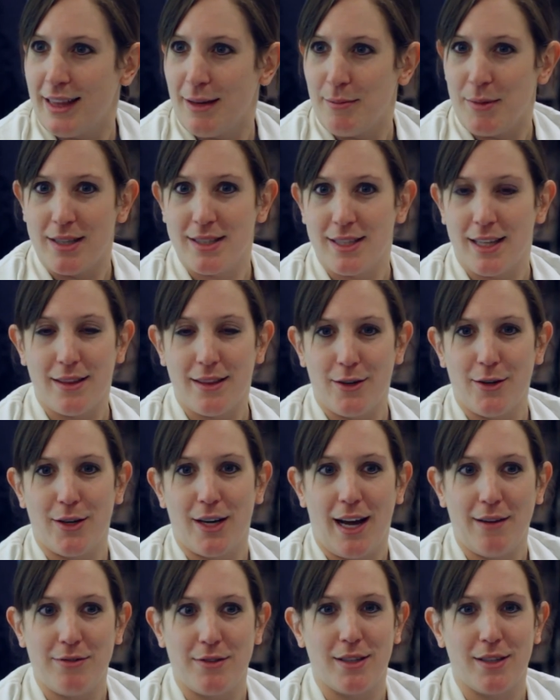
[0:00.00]
That means that they're
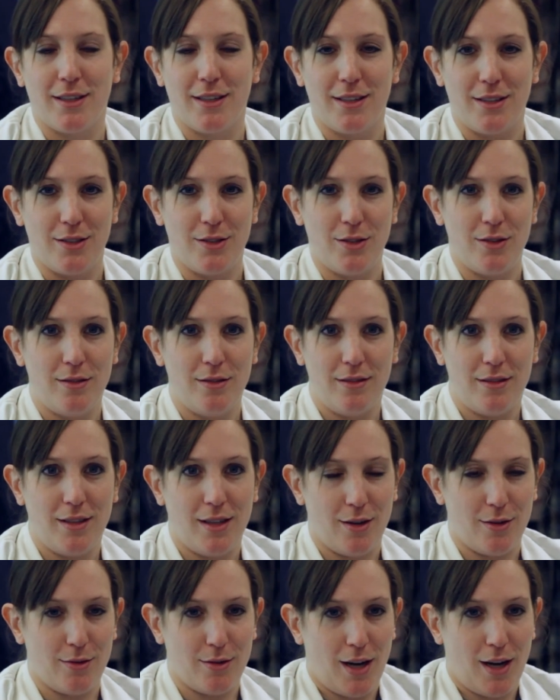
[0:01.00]
going to have to,
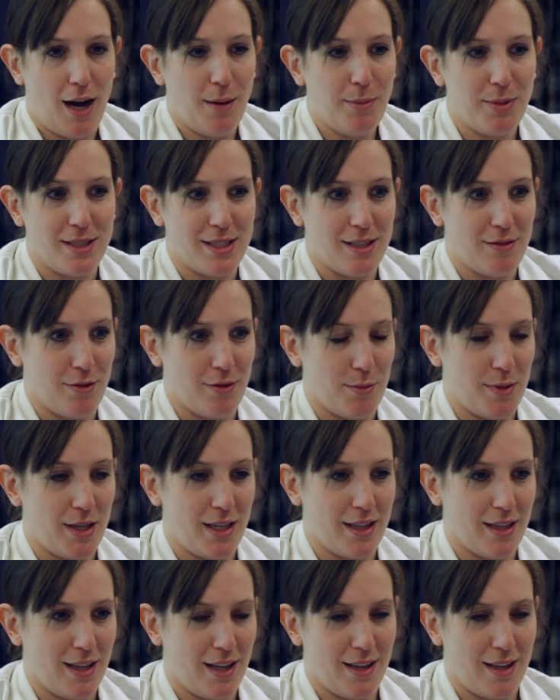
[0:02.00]
compensate for
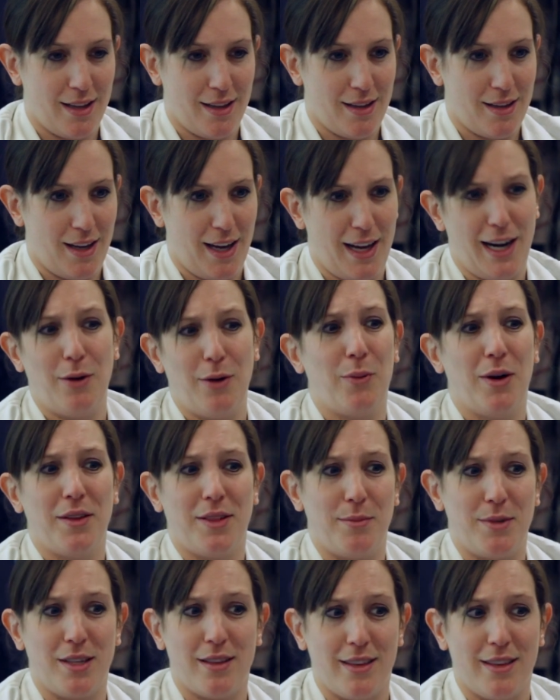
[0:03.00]
me. And I don't want
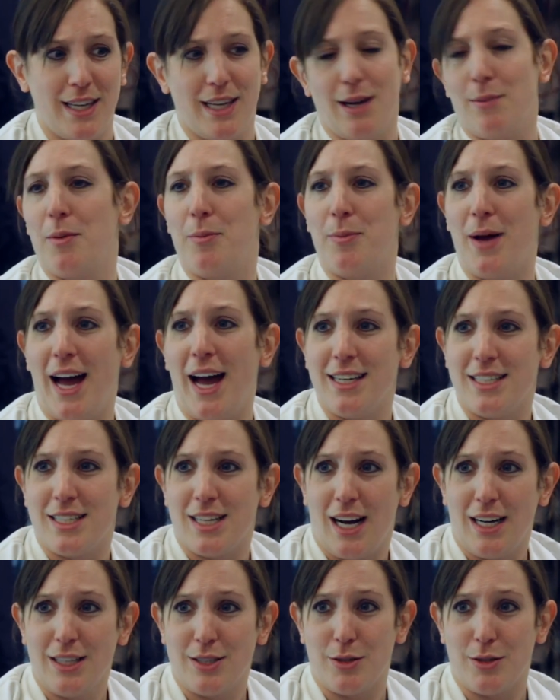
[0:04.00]
them to think I'm a bad
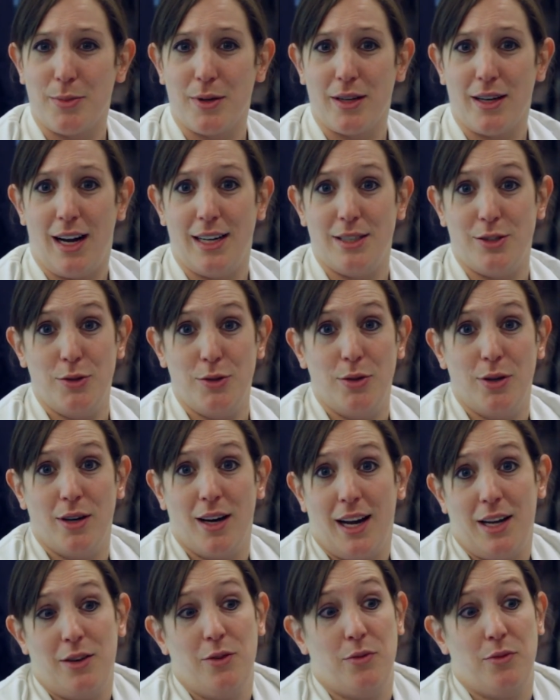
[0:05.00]
doctor, but I
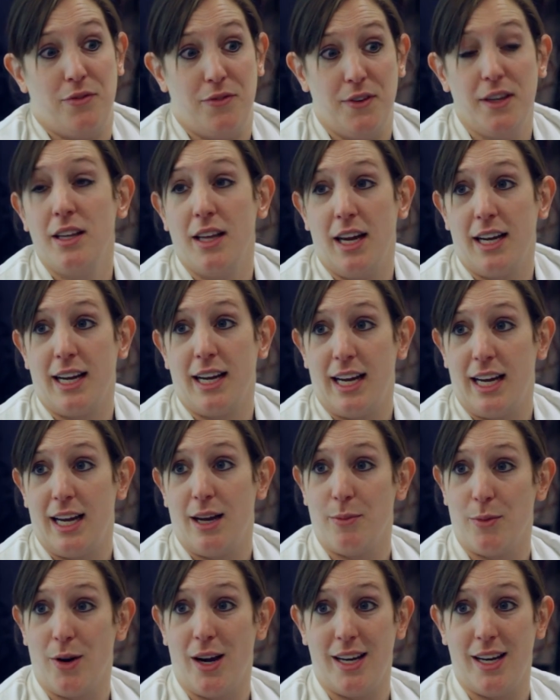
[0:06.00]
do feel like I
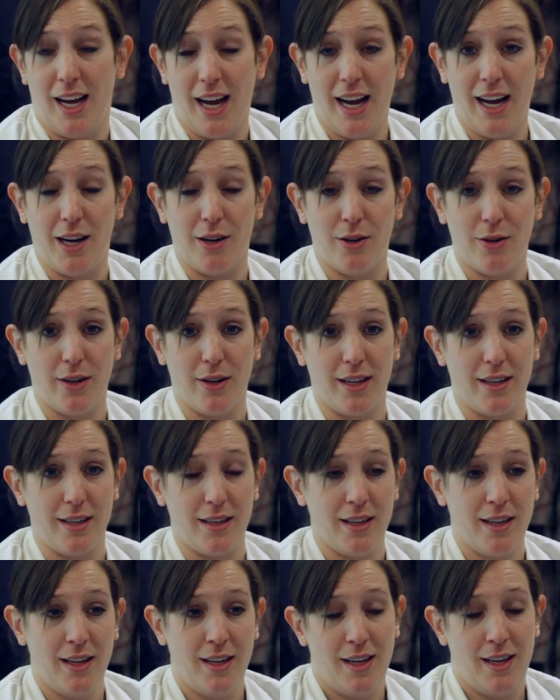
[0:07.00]
am right now.
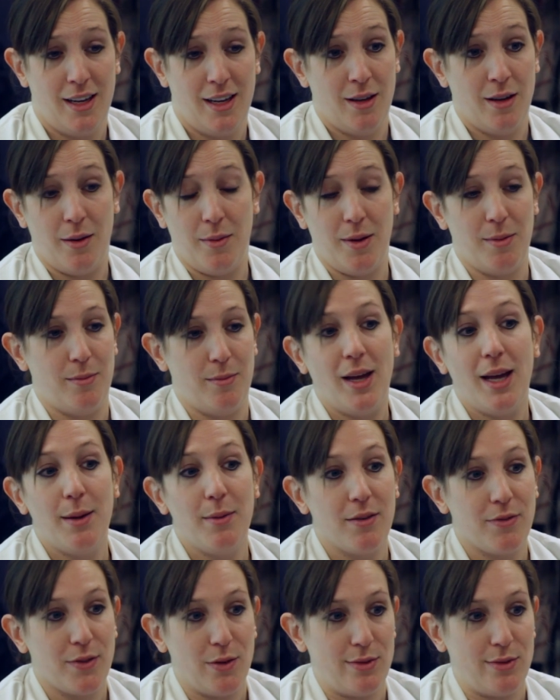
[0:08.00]
And I mean,
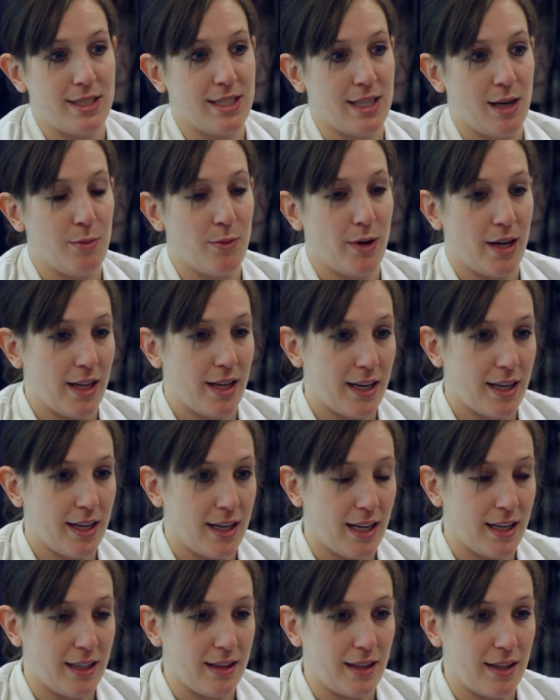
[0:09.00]
maybe if there was some way that I
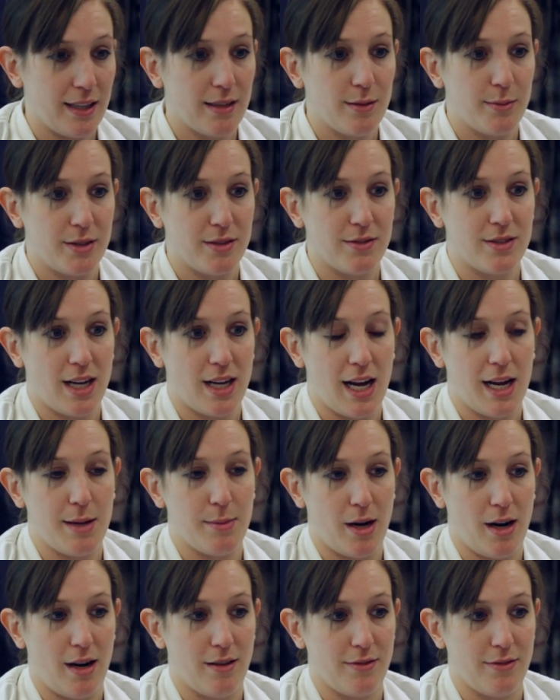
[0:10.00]
could get a little bit of
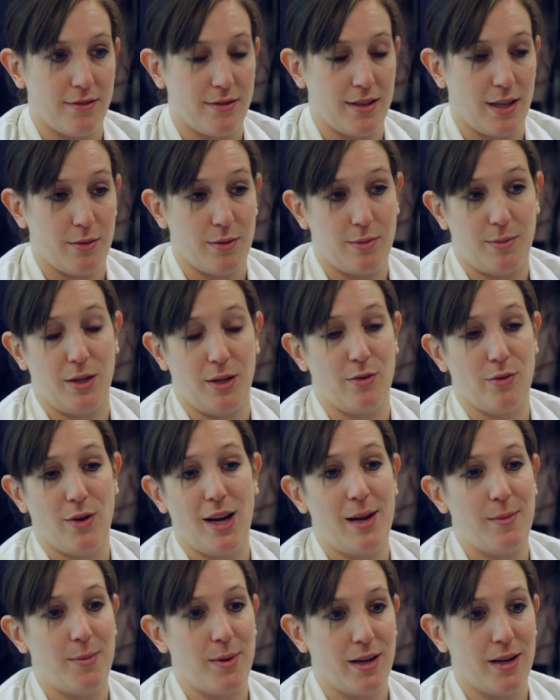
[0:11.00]
time off, that would be
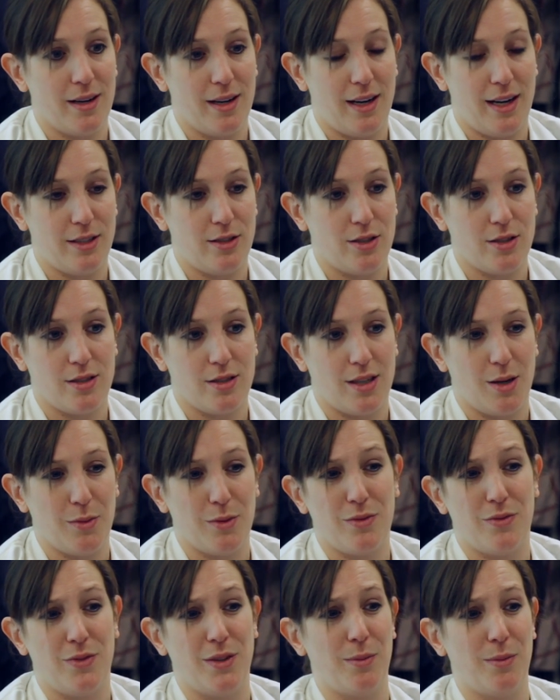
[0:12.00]
great. But I
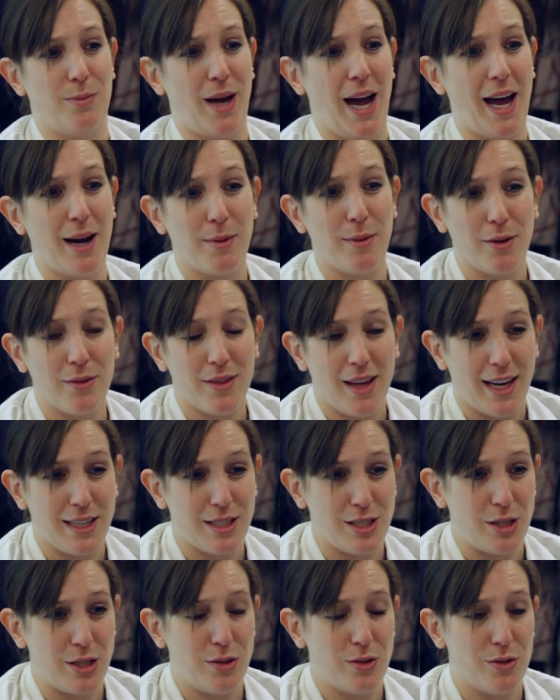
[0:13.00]
would feel bad about
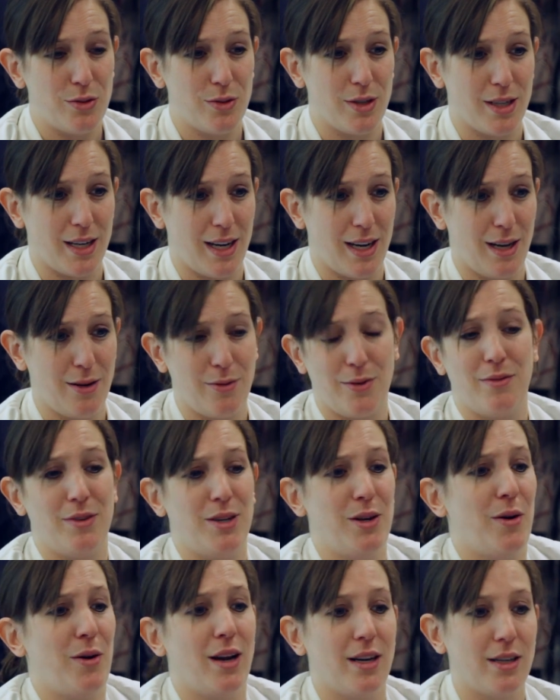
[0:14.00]
that too. And I don't even
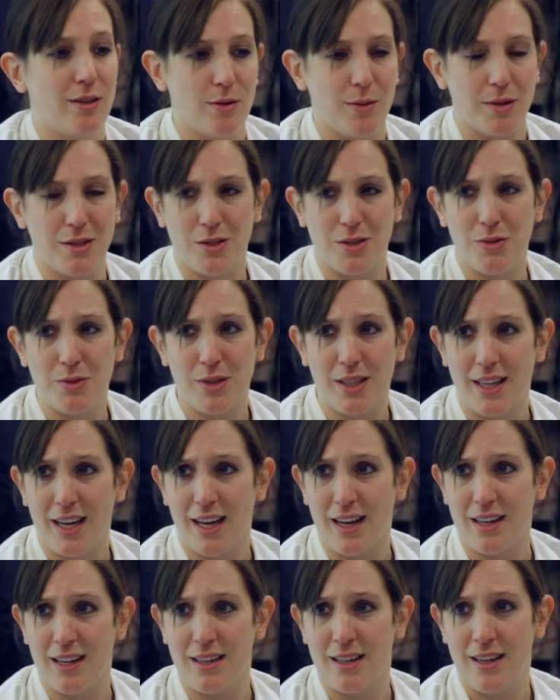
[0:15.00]
know how to go about doing
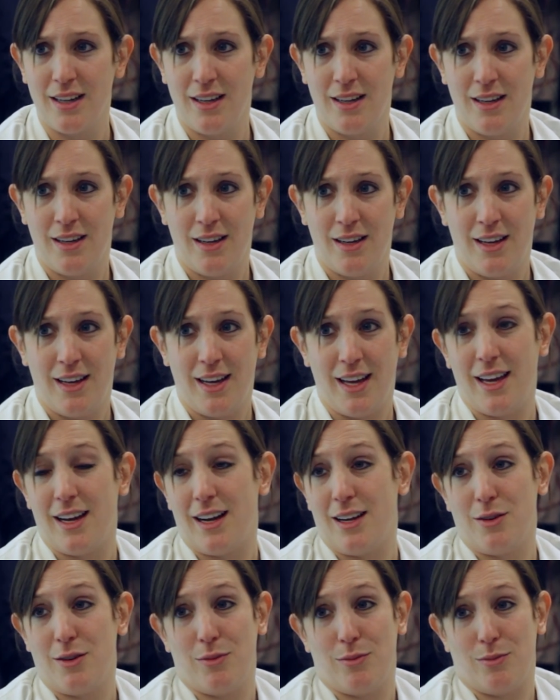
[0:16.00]
that. And
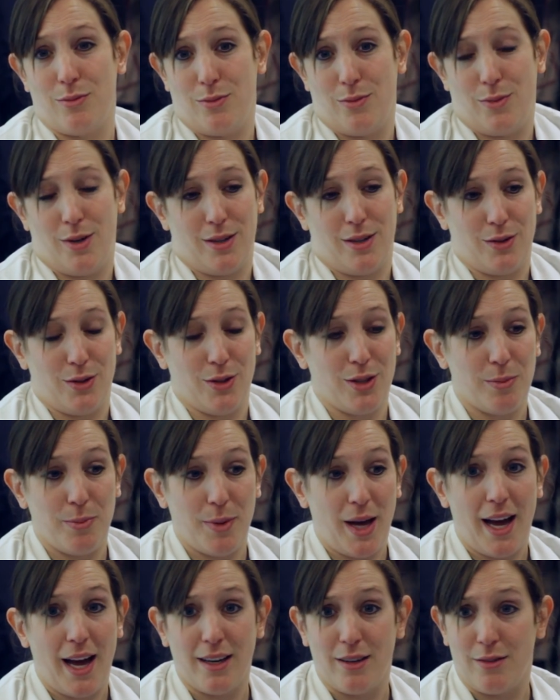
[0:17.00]
I don't want to look
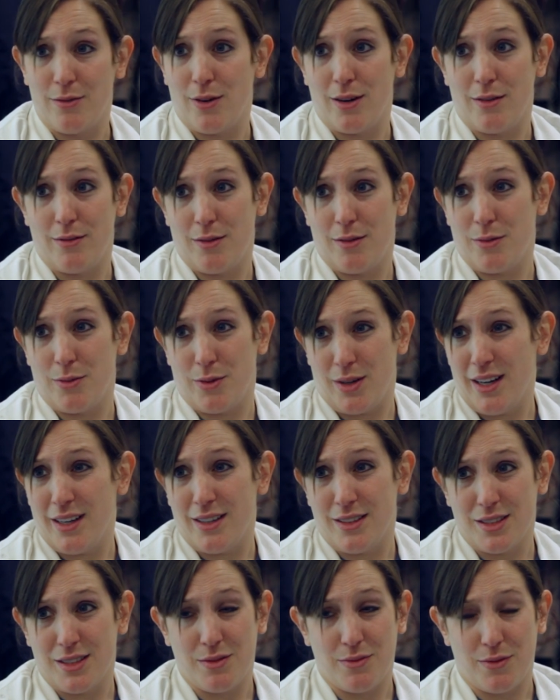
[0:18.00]
bad in front of everyone
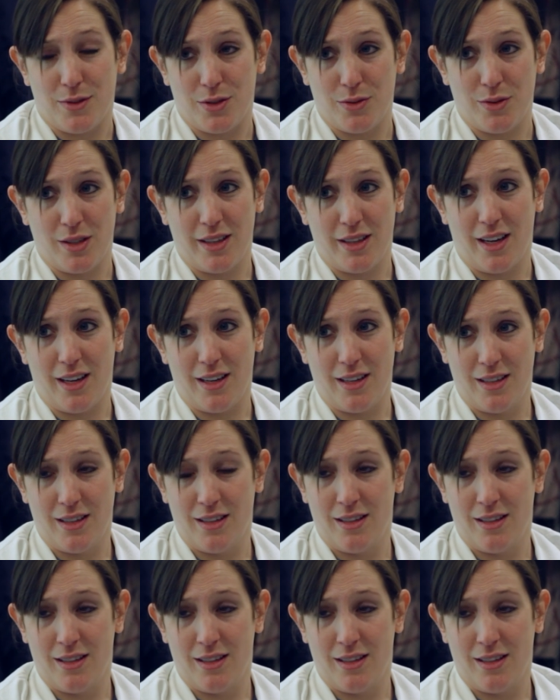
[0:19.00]
else for doing that.